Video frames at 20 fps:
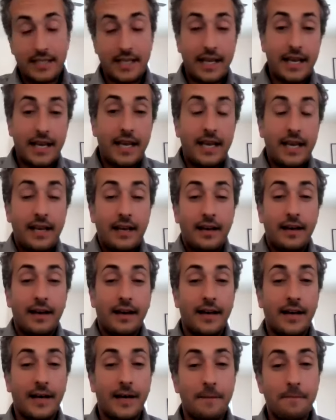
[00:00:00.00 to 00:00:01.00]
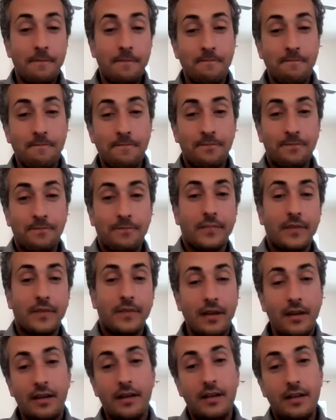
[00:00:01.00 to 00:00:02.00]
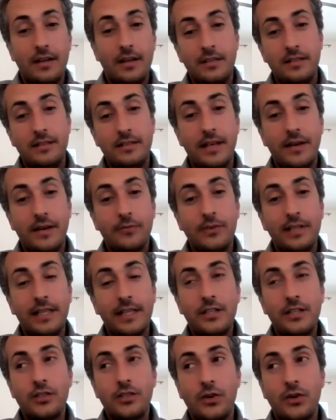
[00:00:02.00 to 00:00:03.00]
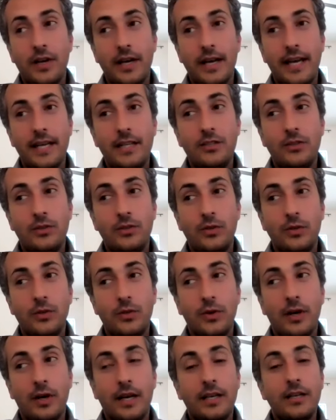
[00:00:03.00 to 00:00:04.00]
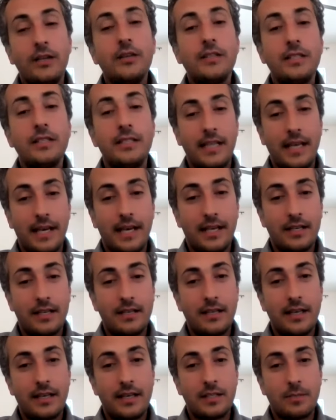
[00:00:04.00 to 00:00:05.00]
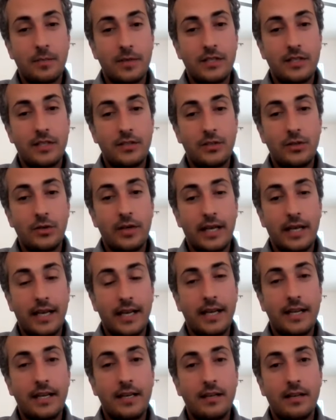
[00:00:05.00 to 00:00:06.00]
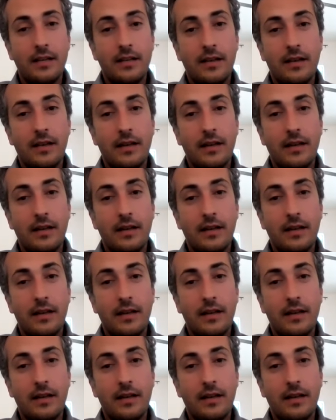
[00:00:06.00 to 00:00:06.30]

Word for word: say um, definitely try to understand as much as you can